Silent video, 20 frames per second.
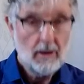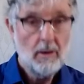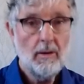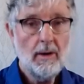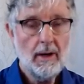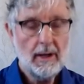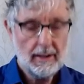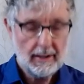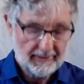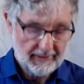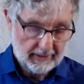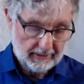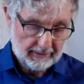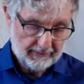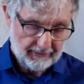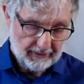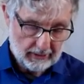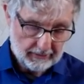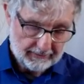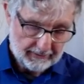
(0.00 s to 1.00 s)
Well, in this
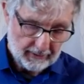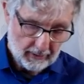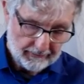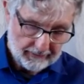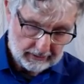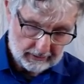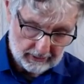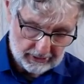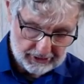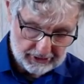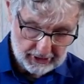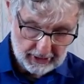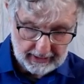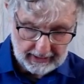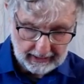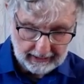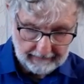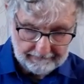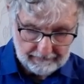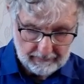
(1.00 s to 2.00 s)
philosophical
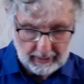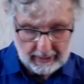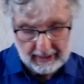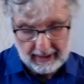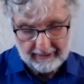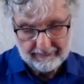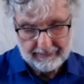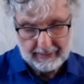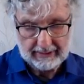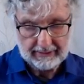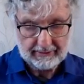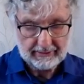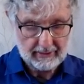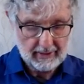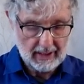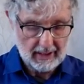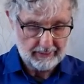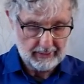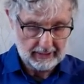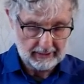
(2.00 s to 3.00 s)
journey that I've been
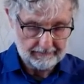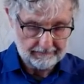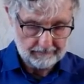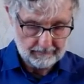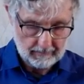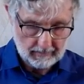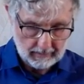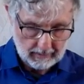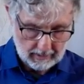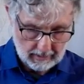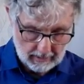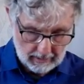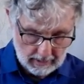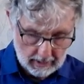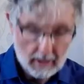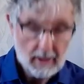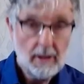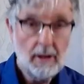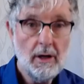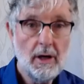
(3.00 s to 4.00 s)
describing
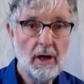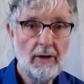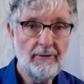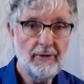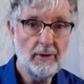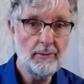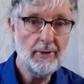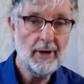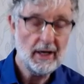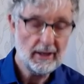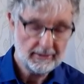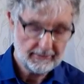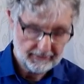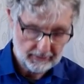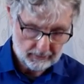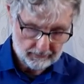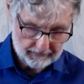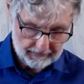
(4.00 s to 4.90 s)
over the past few